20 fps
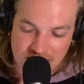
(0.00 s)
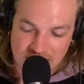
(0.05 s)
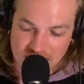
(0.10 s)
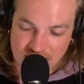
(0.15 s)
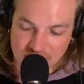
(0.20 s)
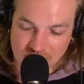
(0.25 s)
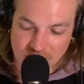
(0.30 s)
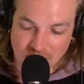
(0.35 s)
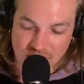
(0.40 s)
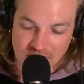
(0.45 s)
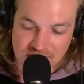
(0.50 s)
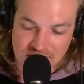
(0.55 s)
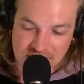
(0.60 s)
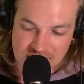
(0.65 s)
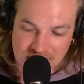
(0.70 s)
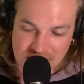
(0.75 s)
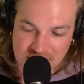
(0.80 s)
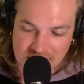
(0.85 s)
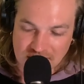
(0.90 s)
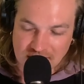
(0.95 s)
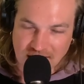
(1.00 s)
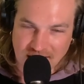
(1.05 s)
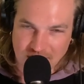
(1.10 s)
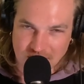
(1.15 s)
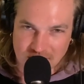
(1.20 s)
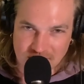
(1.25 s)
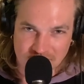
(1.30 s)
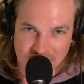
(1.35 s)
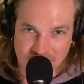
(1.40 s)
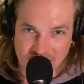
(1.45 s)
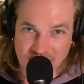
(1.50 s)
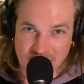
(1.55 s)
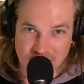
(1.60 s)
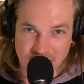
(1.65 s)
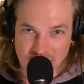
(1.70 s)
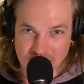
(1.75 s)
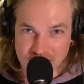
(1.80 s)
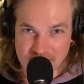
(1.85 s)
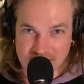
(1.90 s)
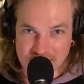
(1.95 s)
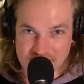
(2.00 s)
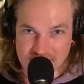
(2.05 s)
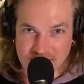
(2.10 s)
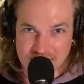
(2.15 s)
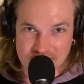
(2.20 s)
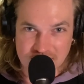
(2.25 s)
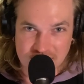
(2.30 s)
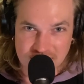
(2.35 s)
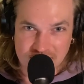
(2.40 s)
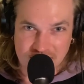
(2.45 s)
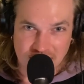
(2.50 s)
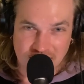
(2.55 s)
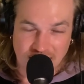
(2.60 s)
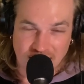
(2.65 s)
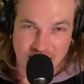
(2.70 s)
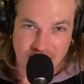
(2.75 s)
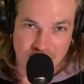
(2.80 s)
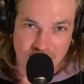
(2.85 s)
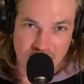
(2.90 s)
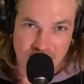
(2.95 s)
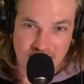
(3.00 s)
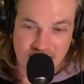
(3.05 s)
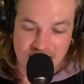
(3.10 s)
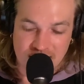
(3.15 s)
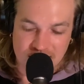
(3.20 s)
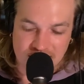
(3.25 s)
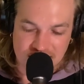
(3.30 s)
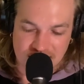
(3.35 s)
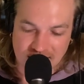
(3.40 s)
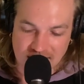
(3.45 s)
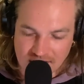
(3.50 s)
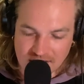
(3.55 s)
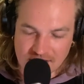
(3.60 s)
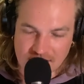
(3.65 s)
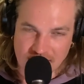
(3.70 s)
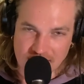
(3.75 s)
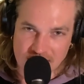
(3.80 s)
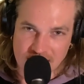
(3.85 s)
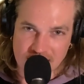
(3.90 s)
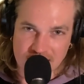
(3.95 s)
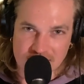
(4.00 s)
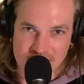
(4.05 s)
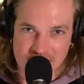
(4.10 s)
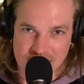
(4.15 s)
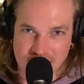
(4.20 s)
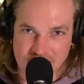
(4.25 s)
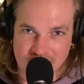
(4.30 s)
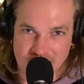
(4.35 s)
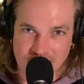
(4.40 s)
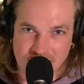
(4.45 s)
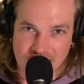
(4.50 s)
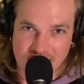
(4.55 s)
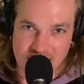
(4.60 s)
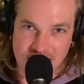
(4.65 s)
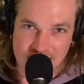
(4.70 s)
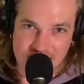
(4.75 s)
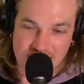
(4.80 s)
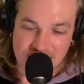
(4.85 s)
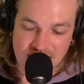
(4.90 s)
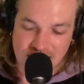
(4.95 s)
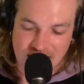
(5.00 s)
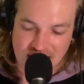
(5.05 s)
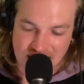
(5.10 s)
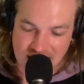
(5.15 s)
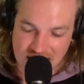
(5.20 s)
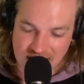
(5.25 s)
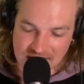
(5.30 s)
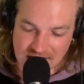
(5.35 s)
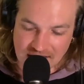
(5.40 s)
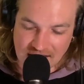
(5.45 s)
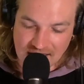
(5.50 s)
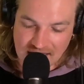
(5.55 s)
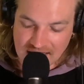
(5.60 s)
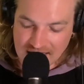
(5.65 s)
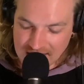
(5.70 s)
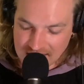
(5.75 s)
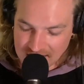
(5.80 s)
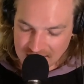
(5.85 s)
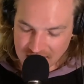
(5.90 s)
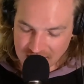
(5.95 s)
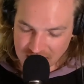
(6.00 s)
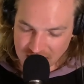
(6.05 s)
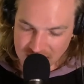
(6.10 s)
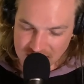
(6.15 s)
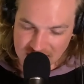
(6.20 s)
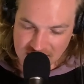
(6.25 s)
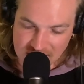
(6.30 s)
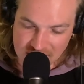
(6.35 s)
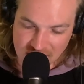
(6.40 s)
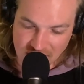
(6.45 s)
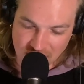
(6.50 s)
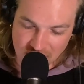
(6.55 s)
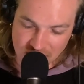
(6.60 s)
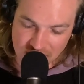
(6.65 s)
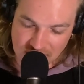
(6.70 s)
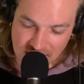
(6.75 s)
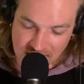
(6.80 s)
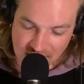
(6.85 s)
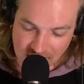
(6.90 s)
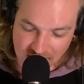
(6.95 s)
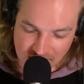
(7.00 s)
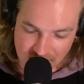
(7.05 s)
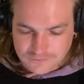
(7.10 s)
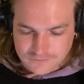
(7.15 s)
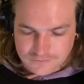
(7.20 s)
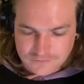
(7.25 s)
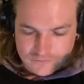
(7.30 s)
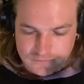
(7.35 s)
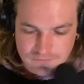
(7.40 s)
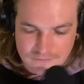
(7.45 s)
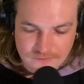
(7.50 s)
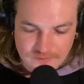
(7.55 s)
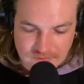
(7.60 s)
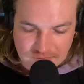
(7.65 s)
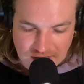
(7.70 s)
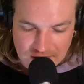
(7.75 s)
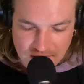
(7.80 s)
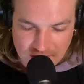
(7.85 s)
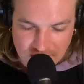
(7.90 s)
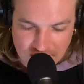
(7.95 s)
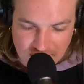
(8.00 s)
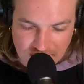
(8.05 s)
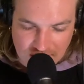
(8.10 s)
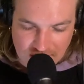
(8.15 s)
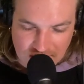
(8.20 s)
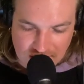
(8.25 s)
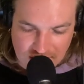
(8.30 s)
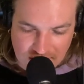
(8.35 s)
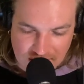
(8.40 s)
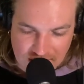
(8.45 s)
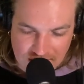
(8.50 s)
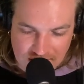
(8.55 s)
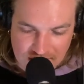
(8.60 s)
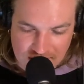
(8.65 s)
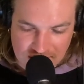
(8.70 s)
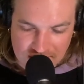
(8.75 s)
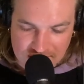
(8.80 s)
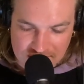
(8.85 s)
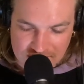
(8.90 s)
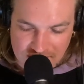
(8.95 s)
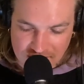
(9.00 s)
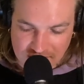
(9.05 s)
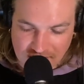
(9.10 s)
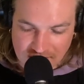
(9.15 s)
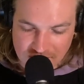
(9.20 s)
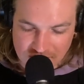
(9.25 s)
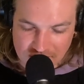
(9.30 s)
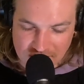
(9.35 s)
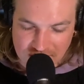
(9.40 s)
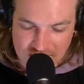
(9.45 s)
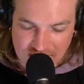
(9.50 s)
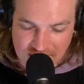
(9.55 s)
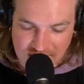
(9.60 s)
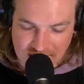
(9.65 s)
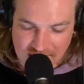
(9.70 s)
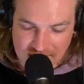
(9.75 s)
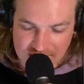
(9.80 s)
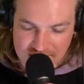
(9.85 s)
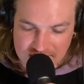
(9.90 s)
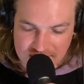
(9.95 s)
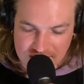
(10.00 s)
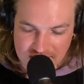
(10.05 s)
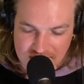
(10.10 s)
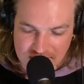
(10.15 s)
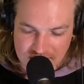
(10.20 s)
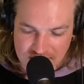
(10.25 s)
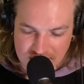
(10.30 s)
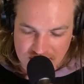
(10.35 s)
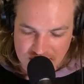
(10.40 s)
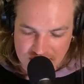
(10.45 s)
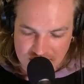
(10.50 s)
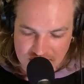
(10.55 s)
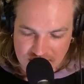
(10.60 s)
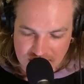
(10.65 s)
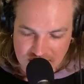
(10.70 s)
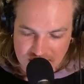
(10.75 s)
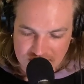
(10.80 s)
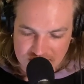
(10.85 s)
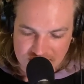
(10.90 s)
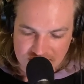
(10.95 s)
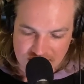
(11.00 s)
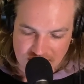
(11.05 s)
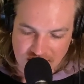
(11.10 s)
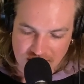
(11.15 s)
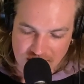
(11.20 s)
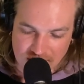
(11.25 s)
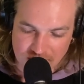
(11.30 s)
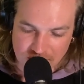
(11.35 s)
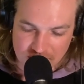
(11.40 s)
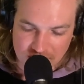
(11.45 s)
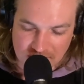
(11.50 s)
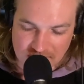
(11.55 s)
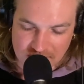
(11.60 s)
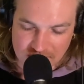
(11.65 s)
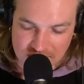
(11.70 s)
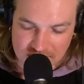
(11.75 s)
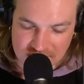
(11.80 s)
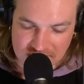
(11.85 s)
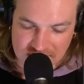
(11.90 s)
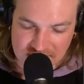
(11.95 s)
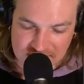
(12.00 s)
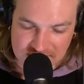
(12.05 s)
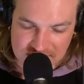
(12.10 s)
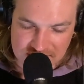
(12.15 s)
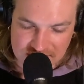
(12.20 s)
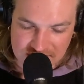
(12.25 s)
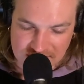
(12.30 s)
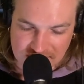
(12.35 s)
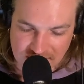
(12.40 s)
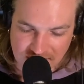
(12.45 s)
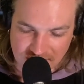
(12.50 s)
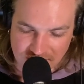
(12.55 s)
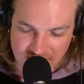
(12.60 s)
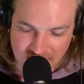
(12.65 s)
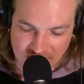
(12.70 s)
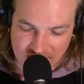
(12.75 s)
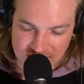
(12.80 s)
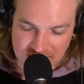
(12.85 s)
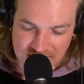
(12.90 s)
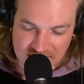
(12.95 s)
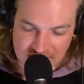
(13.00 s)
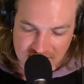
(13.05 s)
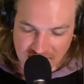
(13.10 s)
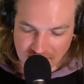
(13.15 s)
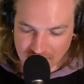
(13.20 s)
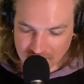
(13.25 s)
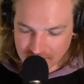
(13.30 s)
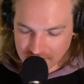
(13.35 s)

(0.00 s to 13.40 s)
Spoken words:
most atmospheric organizations are now saying that this year is an El Nino year. And so now we're looking at some images of El Nino